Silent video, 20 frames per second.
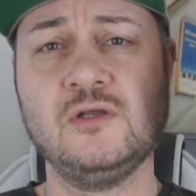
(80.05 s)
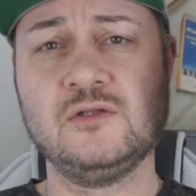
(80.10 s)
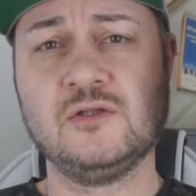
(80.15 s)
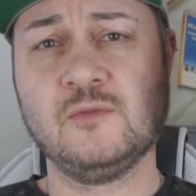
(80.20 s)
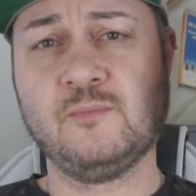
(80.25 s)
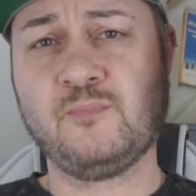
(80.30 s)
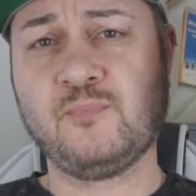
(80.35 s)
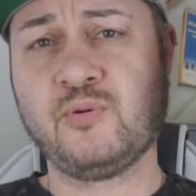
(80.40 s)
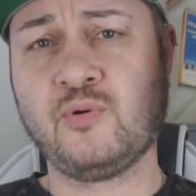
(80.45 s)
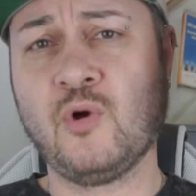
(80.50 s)

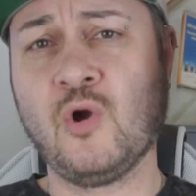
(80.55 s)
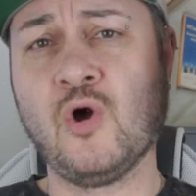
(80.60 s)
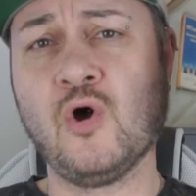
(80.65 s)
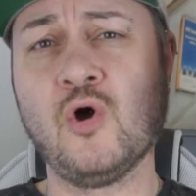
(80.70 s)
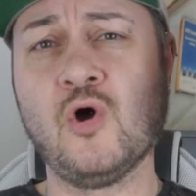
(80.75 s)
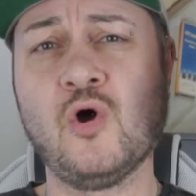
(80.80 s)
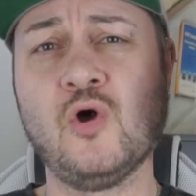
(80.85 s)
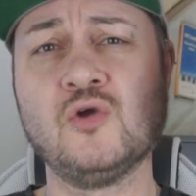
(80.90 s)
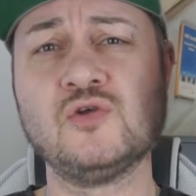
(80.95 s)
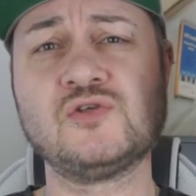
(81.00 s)
the
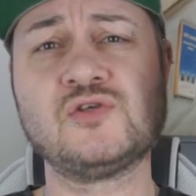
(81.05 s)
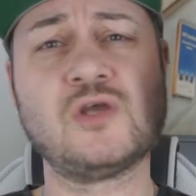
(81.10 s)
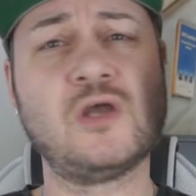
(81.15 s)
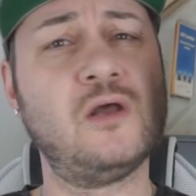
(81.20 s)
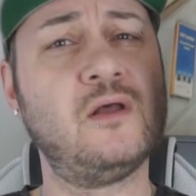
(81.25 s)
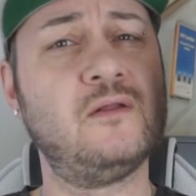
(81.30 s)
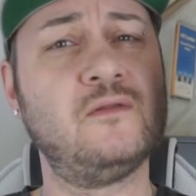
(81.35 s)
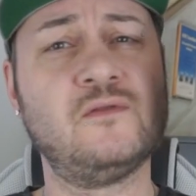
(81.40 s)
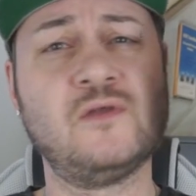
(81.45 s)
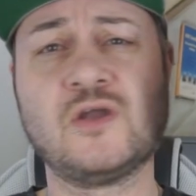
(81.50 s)
pros,
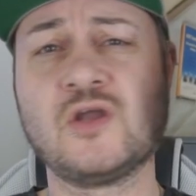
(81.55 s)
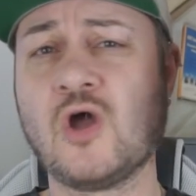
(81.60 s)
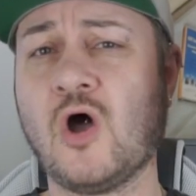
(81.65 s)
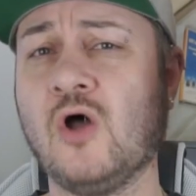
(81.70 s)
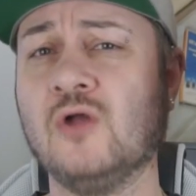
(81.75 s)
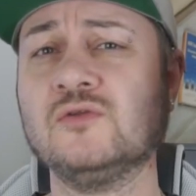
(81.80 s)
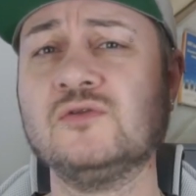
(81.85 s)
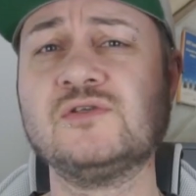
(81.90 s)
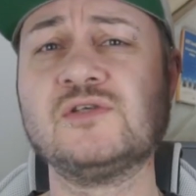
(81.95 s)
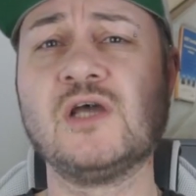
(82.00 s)
the
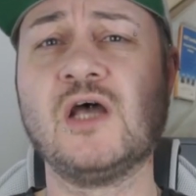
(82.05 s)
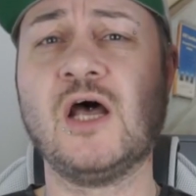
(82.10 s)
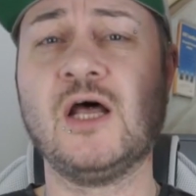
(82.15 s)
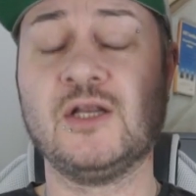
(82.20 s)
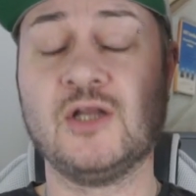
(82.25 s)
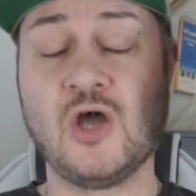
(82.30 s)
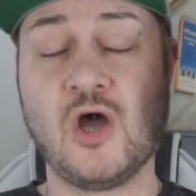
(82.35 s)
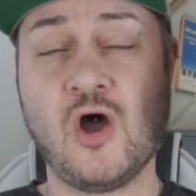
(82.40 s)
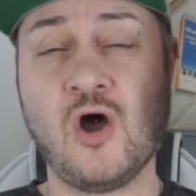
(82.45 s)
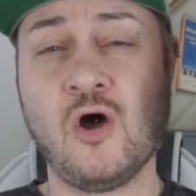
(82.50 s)
cons
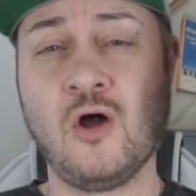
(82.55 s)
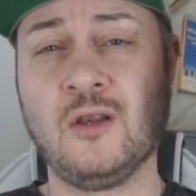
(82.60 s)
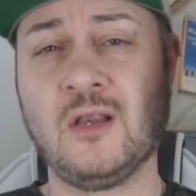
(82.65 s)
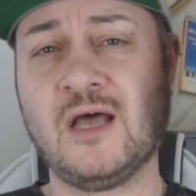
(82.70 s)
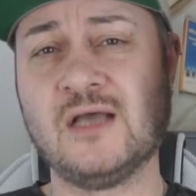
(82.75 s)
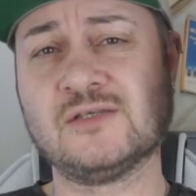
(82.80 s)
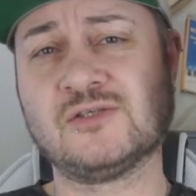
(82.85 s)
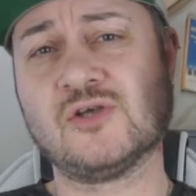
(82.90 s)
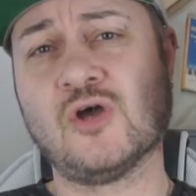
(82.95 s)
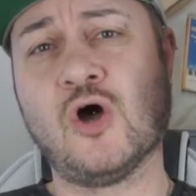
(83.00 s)
and all
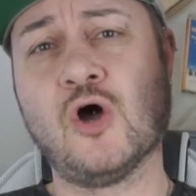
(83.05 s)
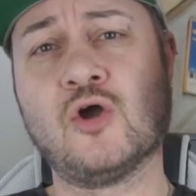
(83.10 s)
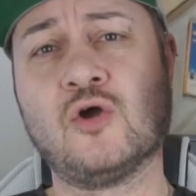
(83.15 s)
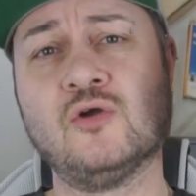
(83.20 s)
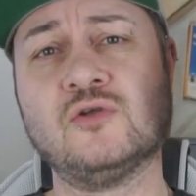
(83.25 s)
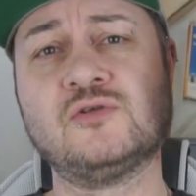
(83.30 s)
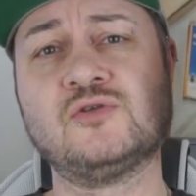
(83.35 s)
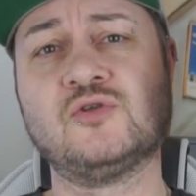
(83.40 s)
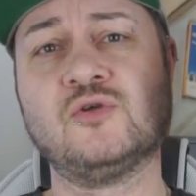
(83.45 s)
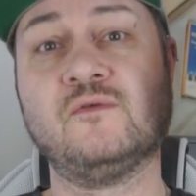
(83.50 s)
that sort of
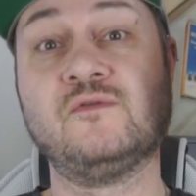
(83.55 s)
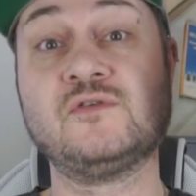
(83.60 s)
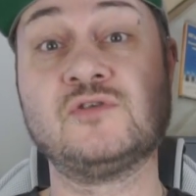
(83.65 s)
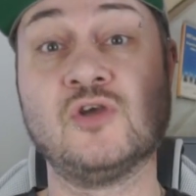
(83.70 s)
good stuff.